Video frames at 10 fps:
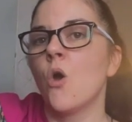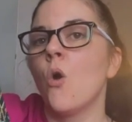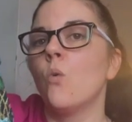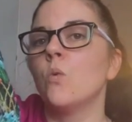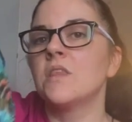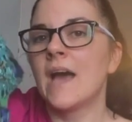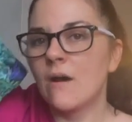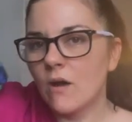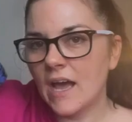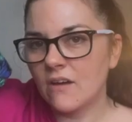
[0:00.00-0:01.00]

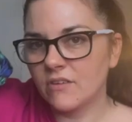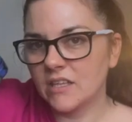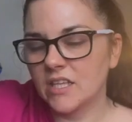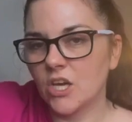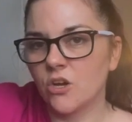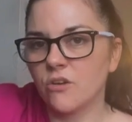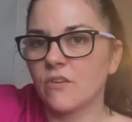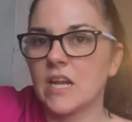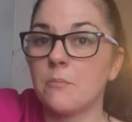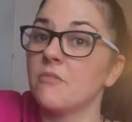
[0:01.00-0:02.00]
without having the
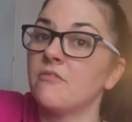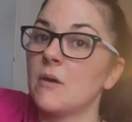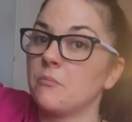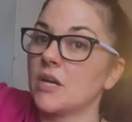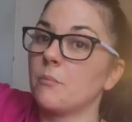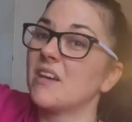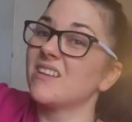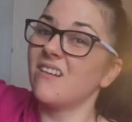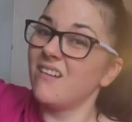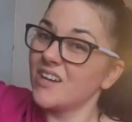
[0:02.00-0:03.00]
overlap of fabric, because
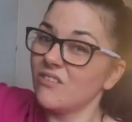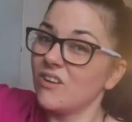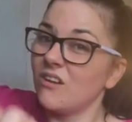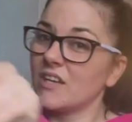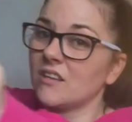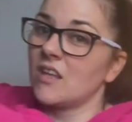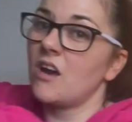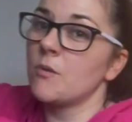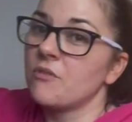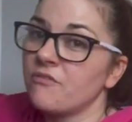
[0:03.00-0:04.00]
I don't like that.
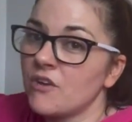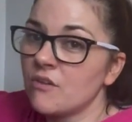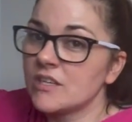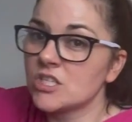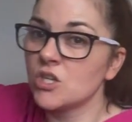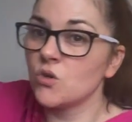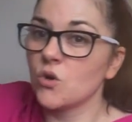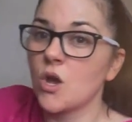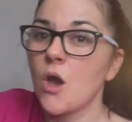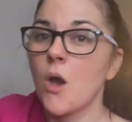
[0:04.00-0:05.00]
I prefer it to
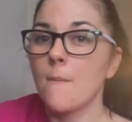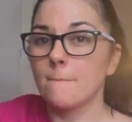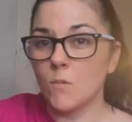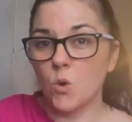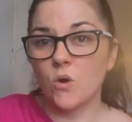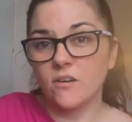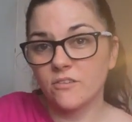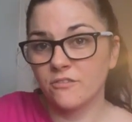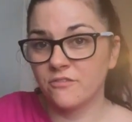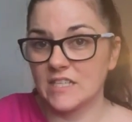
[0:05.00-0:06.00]
look more
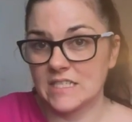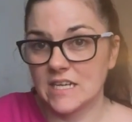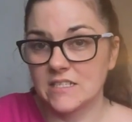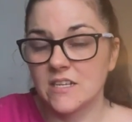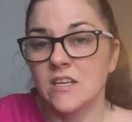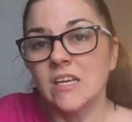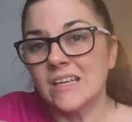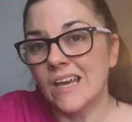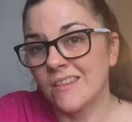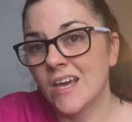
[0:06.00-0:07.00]
fitted,
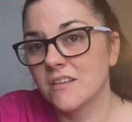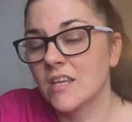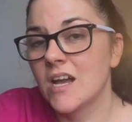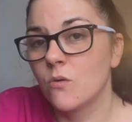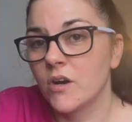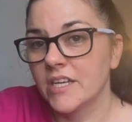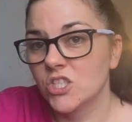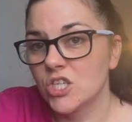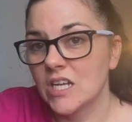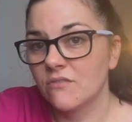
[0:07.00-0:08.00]
and that's how I
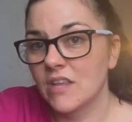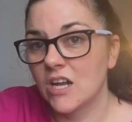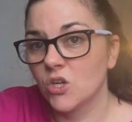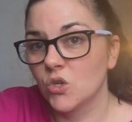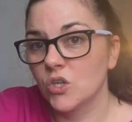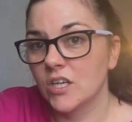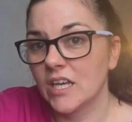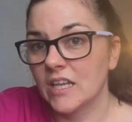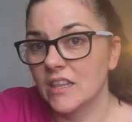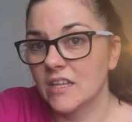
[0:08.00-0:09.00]
achieve that look
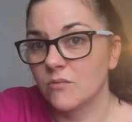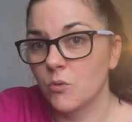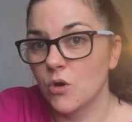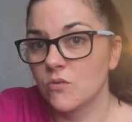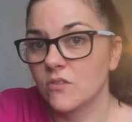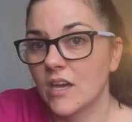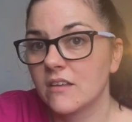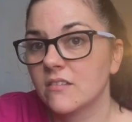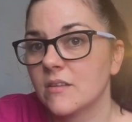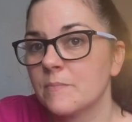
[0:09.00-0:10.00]
in this
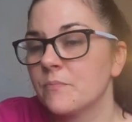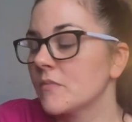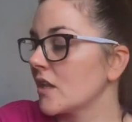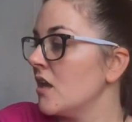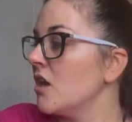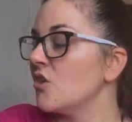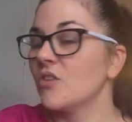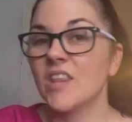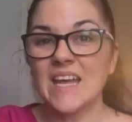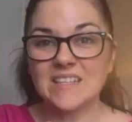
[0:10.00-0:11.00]
process.
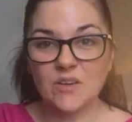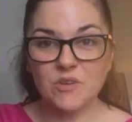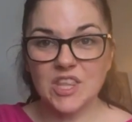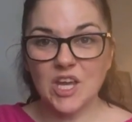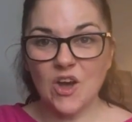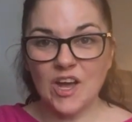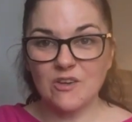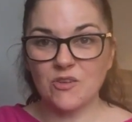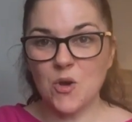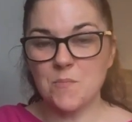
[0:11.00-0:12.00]
So that's everything I
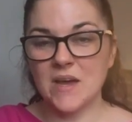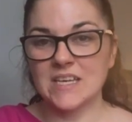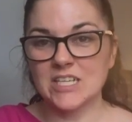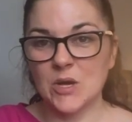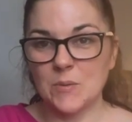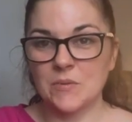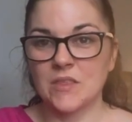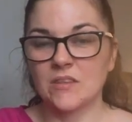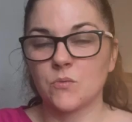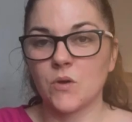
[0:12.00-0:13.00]
have got made up
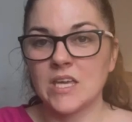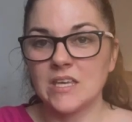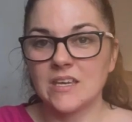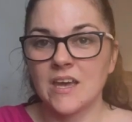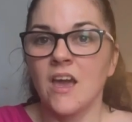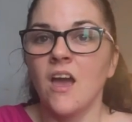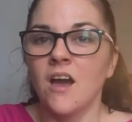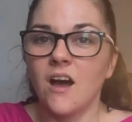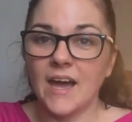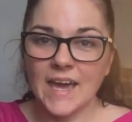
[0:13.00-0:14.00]
this week.
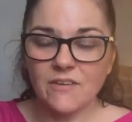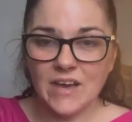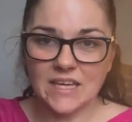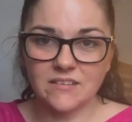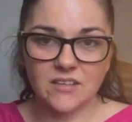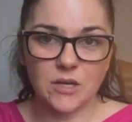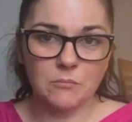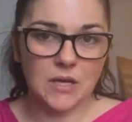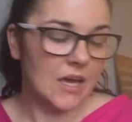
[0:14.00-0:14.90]
I have had some